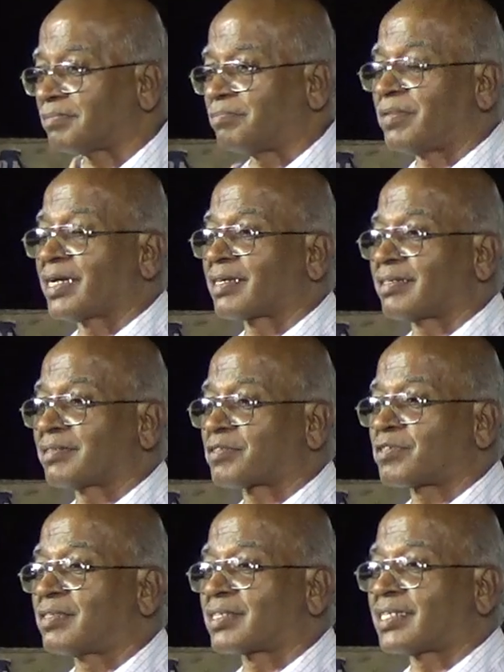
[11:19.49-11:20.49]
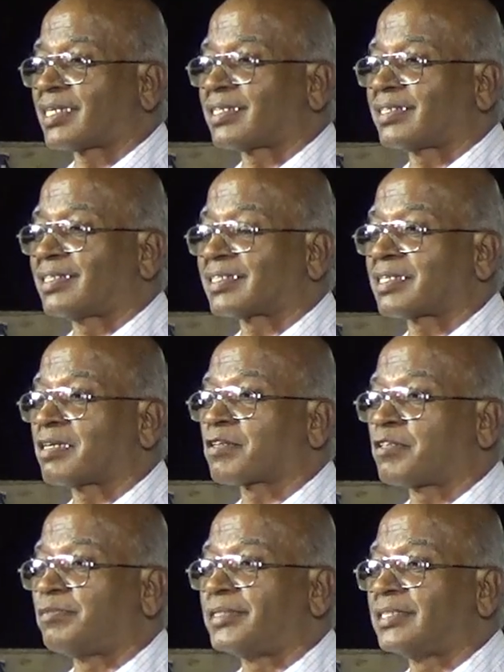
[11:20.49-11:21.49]
make sure that the central
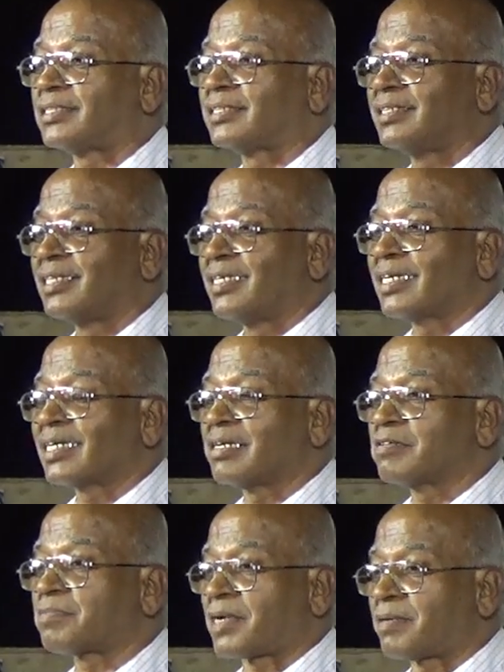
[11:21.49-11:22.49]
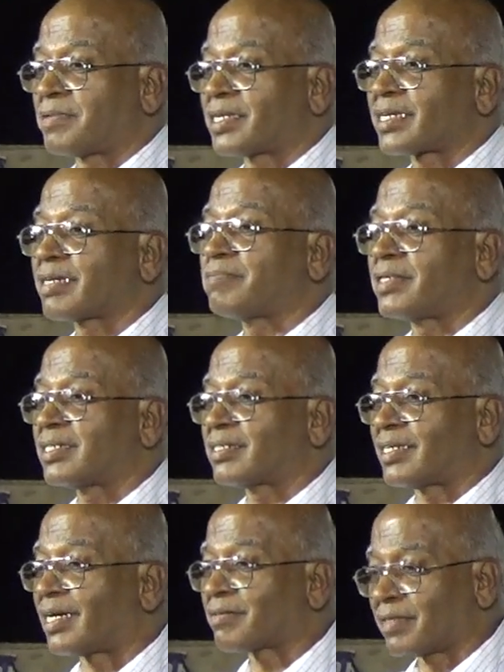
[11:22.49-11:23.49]
government gives proper treatment
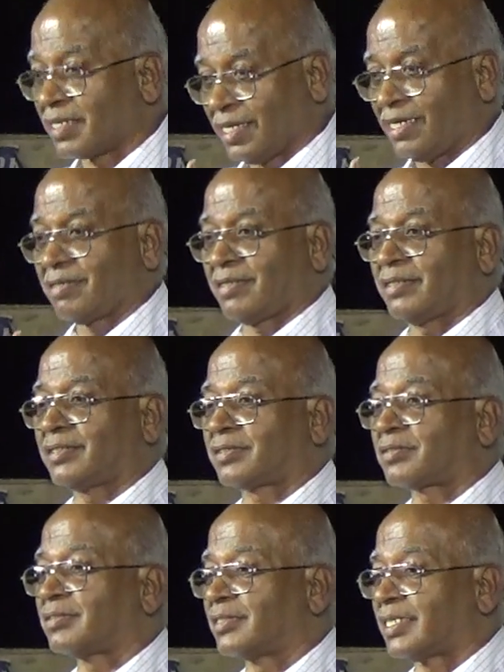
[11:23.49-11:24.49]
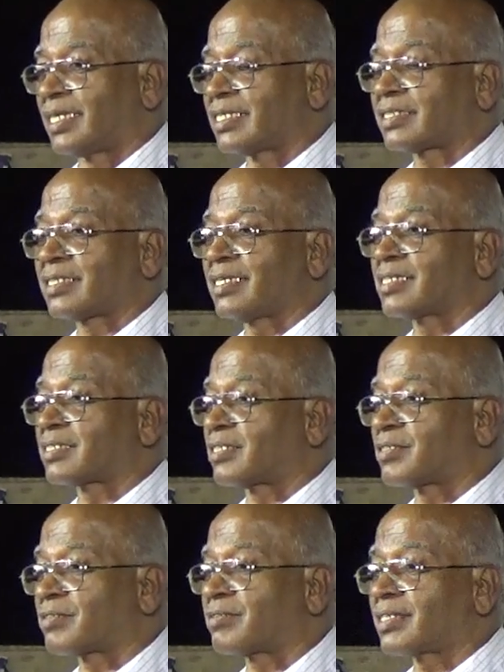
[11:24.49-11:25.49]
to not only to the SAST
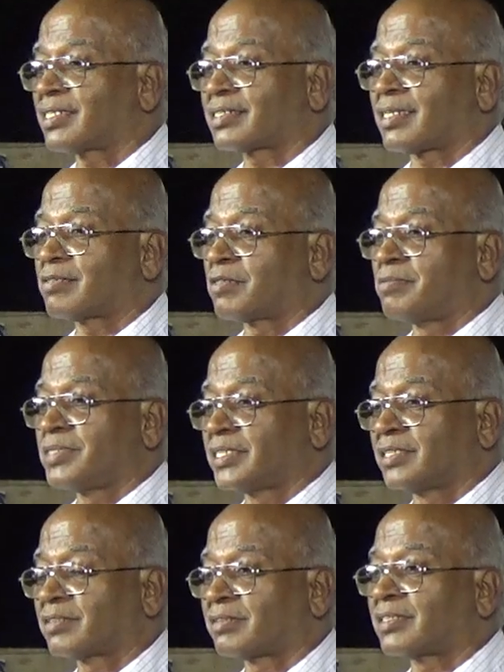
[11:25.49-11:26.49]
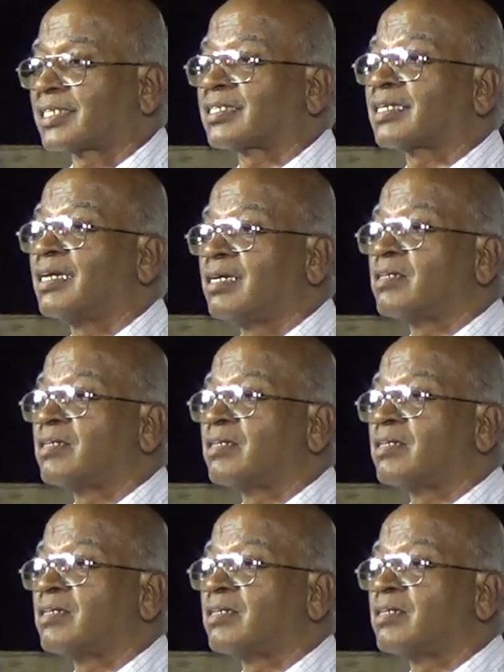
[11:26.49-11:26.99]
students and OBC students,